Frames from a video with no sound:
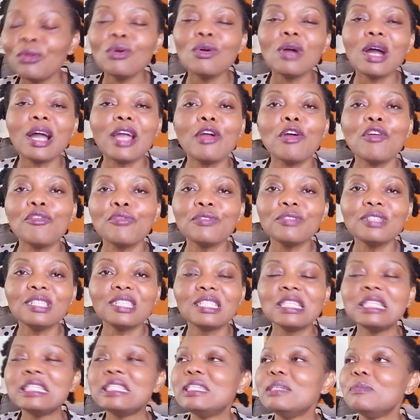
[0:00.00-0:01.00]
know, I often
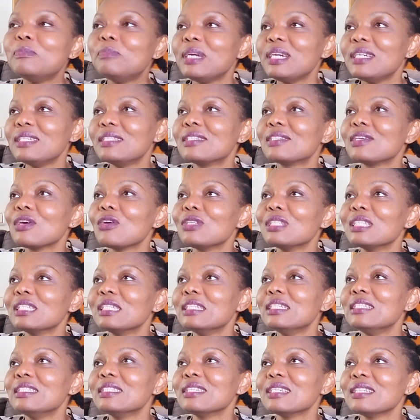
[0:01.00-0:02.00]
see debates on the
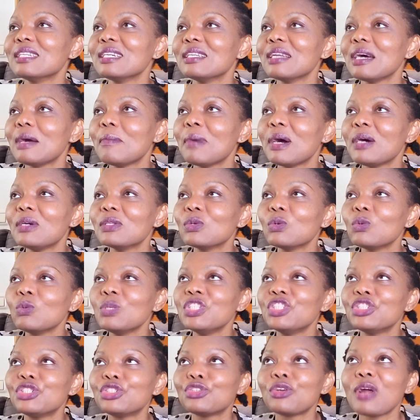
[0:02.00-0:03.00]
internet about
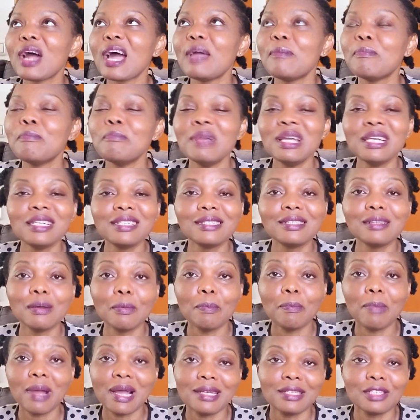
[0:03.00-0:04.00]
which tribe makes the
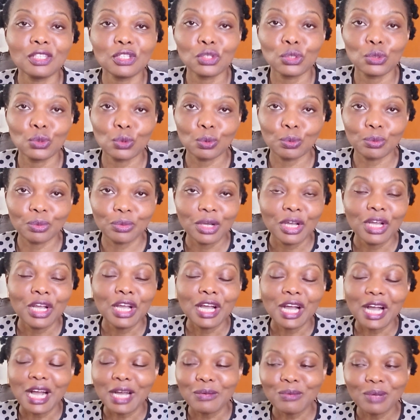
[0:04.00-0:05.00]
best soup.
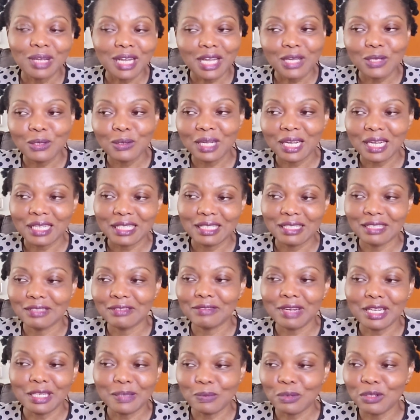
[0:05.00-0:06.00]
And when I look at the
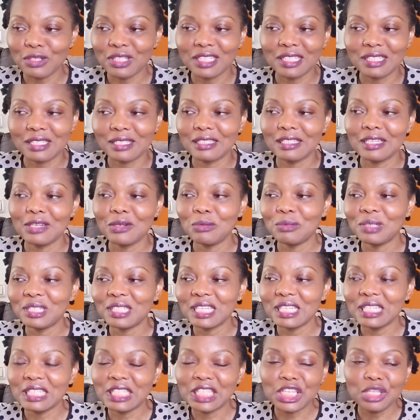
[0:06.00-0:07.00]
responses, they'll be
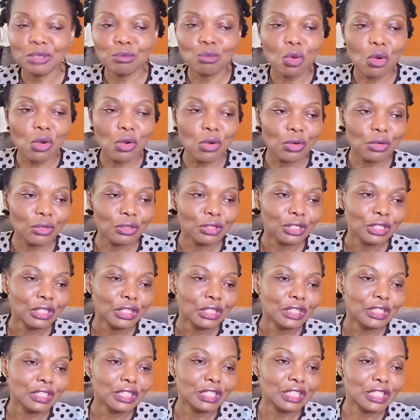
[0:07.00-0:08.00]
saying Igbo,
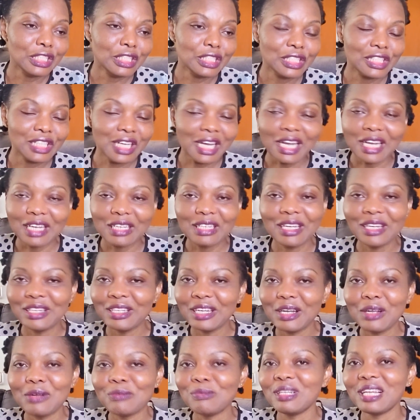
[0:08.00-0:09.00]
this, that, and
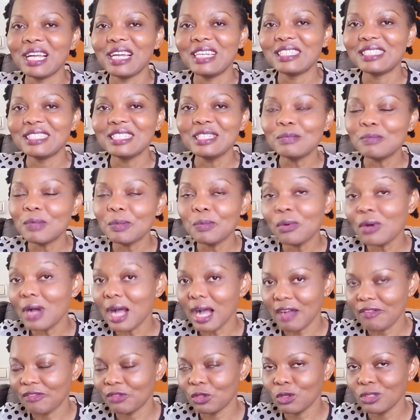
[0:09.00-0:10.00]
I'll be like, these people
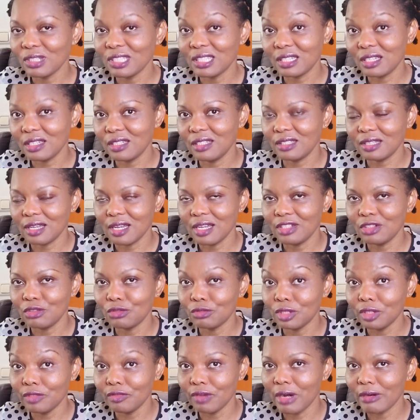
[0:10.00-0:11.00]
have not tasted
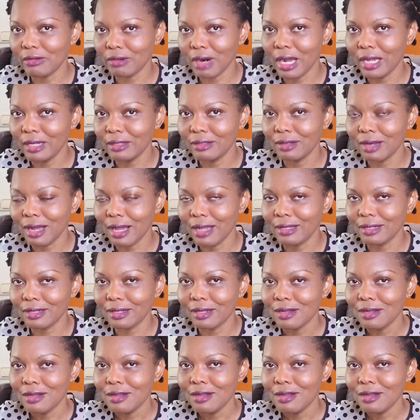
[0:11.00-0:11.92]
riverine, like